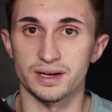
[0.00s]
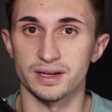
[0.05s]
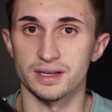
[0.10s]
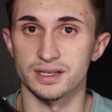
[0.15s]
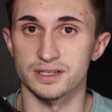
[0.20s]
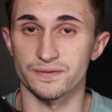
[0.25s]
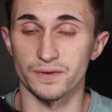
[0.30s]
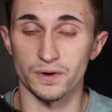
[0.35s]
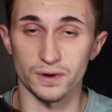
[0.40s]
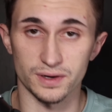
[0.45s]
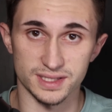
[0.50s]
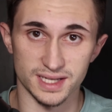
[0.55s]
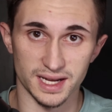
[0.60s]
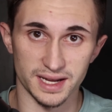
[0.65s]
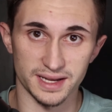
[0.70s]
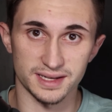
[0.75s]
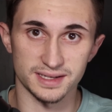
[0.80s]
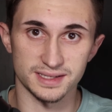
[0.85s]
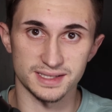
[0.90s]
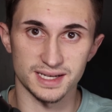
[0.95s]
As far as I
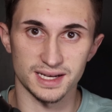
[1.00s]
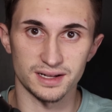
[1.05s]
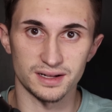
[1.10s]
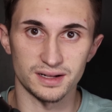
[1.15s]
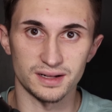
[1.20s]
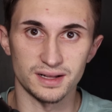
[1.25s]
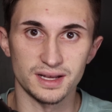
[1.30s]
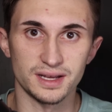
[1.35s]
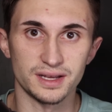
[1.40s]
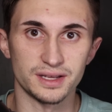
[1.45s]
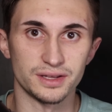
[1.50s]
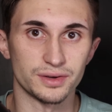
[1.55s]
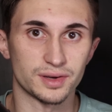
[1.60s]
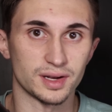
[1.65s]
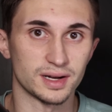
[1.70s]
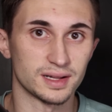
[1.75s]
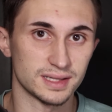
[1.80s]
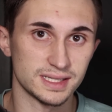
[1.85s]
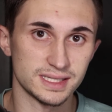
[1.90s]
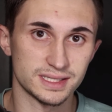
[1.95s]
can tell, you can
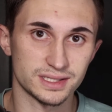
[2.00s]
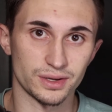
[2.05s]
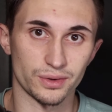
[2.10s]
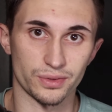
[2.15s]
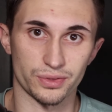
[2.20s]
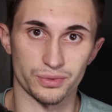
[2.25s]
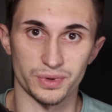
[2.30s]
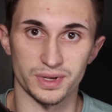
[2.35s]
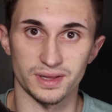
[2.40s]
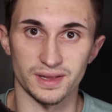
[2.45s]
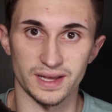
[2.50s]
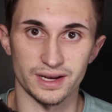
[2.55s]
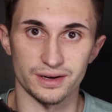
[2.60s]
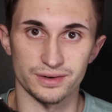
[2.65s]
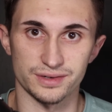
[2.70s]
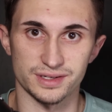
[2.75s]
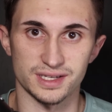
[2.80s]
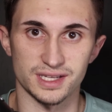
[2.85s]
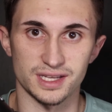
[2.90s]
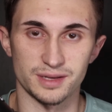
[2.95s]
at least go 3
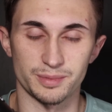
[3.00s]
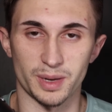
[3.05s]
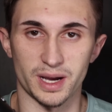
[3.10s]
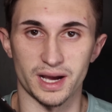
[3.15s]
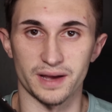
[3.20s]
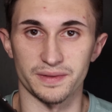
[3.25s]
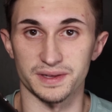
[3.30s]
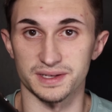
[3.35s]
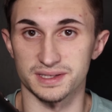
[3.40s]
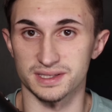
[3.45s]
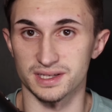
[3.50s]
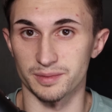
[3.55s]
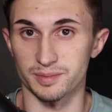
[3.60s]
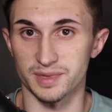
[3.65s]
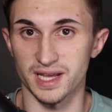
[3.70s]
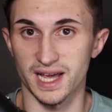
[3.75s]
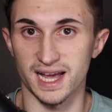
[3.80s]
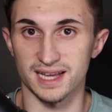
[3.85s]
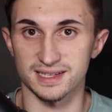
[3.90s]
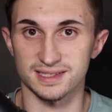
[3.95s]
layers deep on the
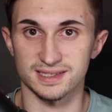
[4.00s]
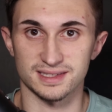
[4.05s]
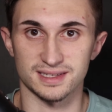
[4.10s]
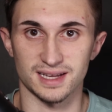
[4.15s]
subtasks.